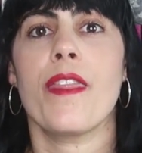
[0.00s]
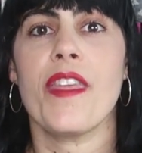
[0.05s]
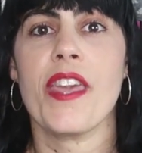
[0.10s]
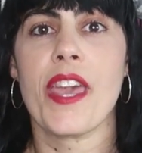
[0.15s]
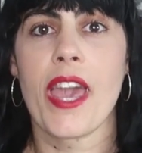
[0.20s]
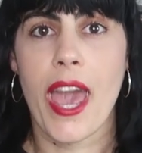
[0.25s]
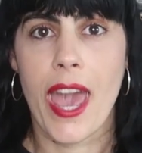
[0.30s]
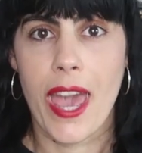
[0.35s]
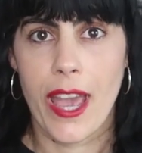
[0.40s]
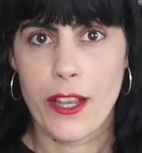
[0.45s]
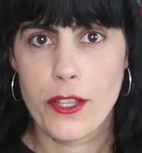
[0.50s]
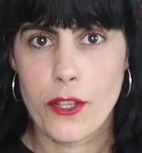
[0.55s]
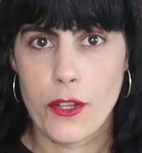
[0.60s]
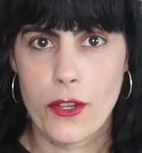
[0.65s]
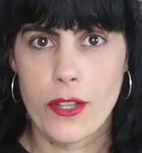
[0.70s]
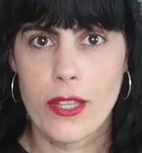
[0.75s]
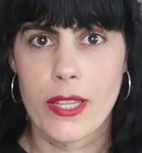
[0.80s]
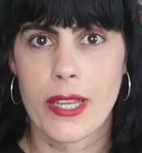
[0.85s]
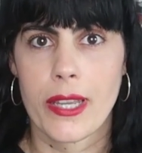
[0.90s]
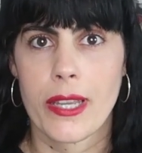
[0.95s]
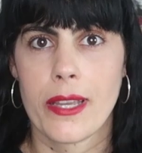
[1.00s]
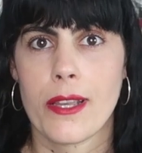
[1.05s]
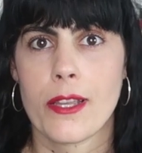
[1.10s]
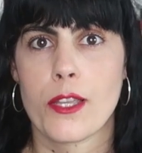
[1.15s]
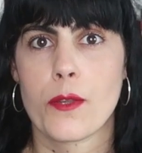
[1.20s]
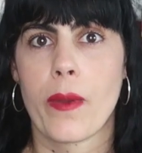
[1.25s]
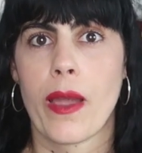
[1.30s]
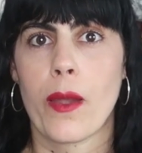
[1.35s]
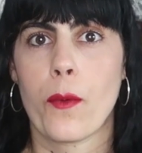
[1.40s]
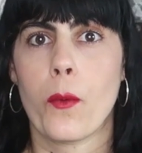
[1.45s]
The
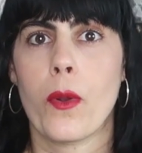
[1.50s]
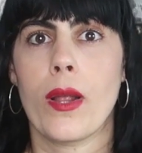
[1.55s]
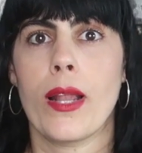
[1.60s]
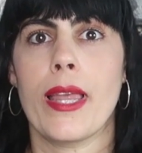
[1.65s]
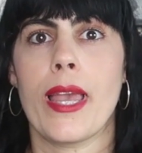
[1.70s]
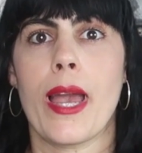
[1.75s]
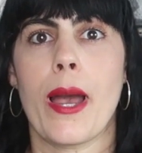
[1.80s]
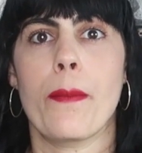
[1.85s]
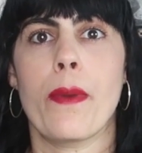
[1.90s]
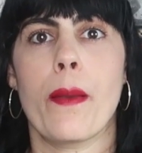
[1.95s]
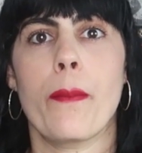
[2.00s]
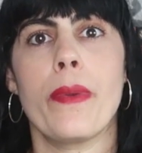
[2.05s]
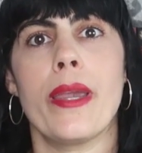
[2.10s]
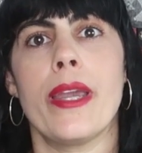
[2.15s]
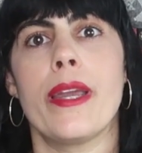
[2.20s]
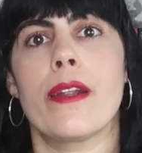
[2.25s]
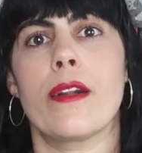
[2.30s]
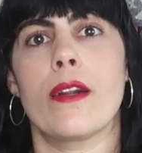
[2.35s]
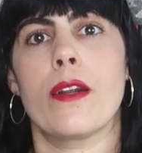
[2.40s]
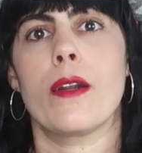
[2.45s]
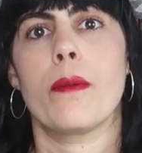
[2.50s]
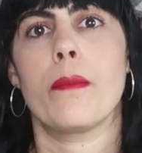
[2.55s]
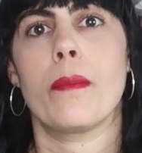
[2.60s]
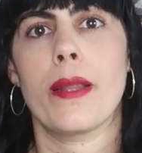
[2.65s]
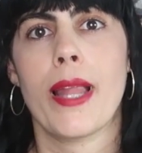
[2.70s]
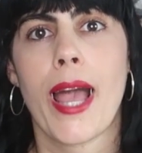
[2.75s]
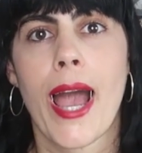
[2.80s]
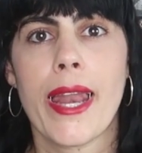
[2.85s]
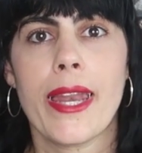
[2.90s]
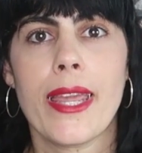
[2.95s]
Exorcist by William Peter
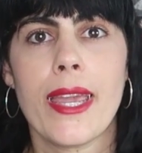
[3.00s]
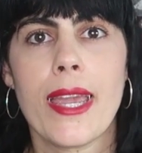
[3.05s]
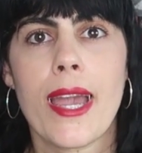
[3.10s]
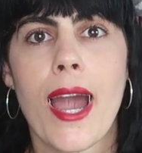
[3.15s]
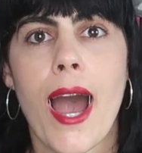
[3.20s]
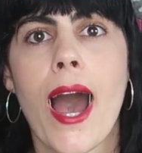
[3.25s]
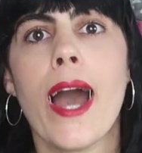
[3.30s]
Blatty,